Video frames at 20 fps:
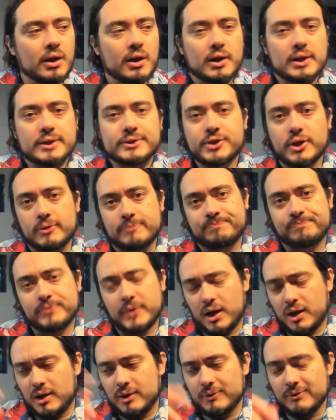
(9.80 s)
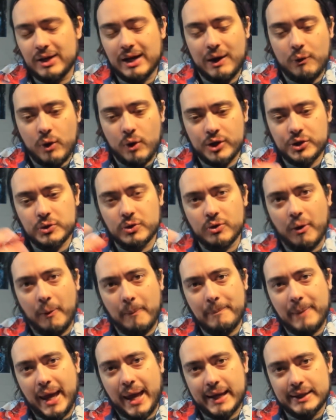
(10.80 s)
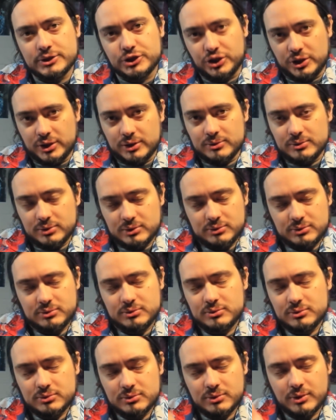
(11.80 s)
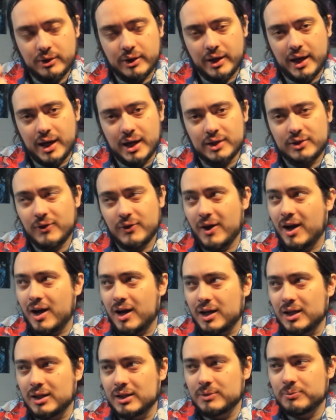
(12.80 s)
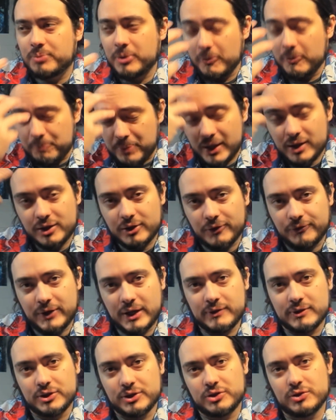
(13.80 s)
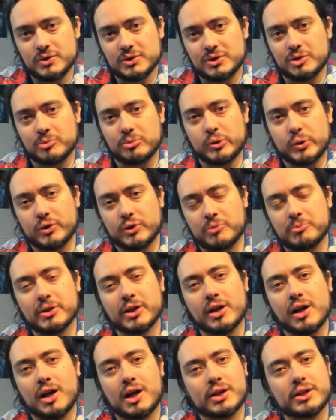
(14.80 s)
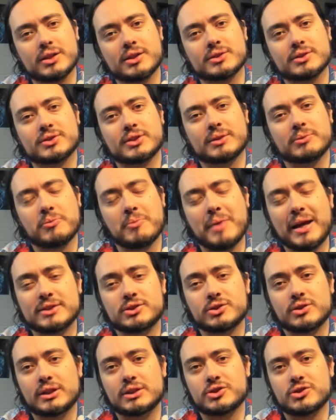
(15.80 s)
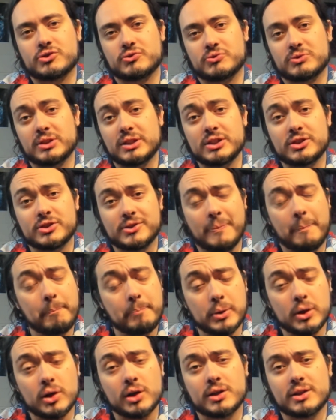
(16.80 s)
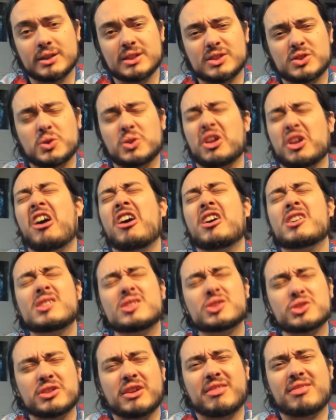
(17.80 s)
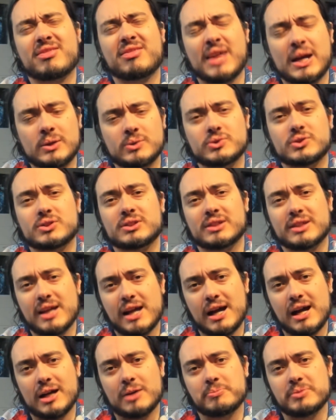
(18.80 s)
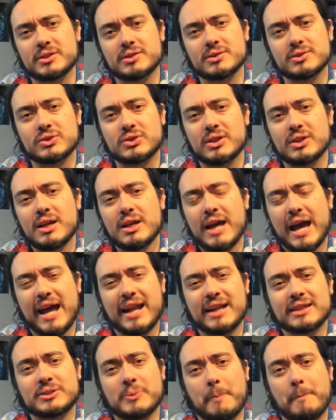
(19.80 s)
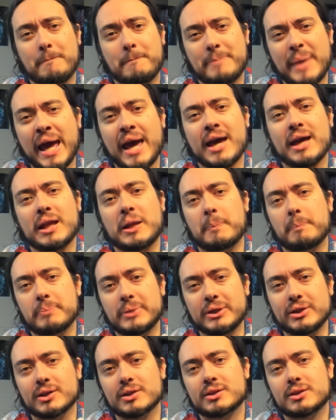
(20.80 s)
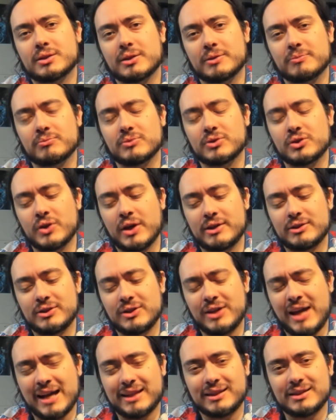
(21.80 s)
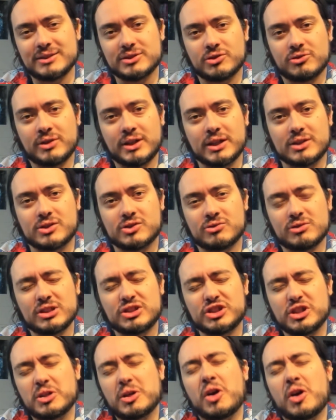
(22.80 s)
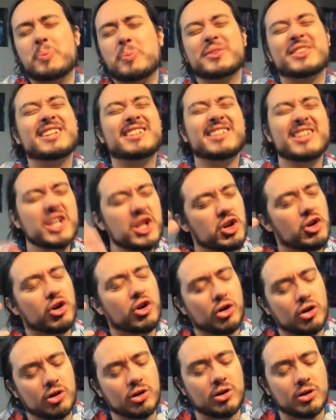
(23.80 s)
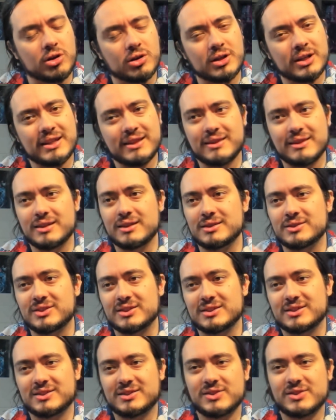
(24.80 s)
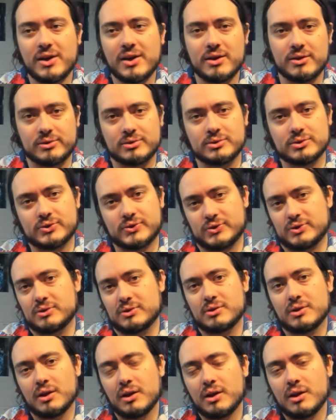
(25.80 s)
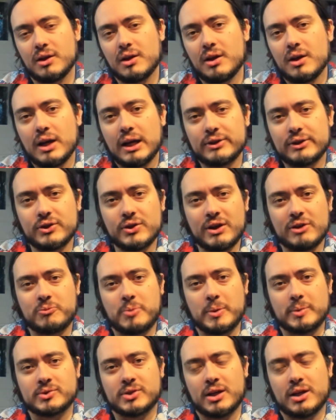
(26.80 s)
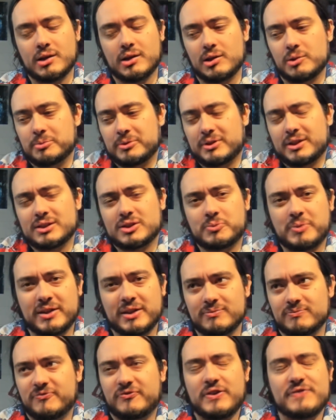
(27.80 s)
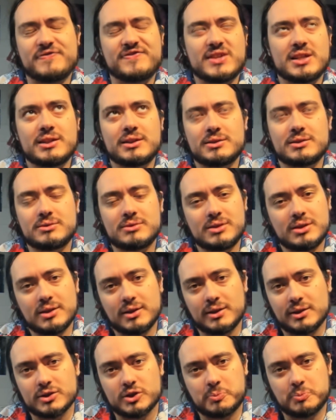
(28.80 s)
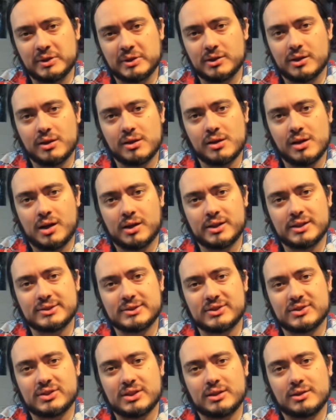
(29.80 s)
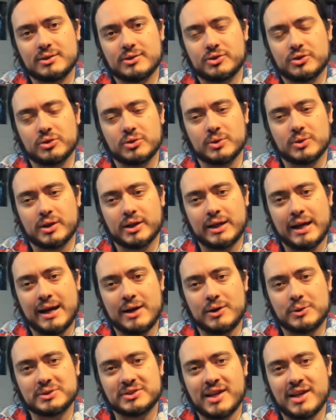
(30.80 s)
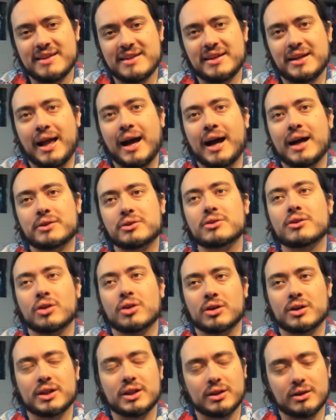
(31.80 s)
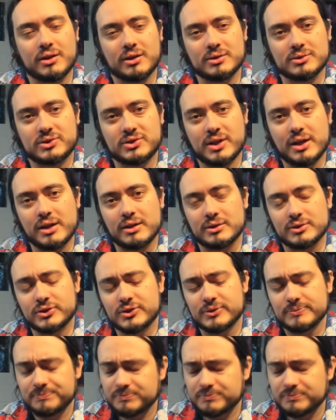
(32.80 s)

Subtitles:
So, I want you to imagine that, pick your favorite YouTuber with a big audience, and imagine they just released a book, and they sold 100,000 copies, and it's a bad book. You got these critics screeching, oh, but they didn't earn these sales. Then you have people saying, oh, but they spent 15 years building the audience to sell to. Like, how is that not earning those sales?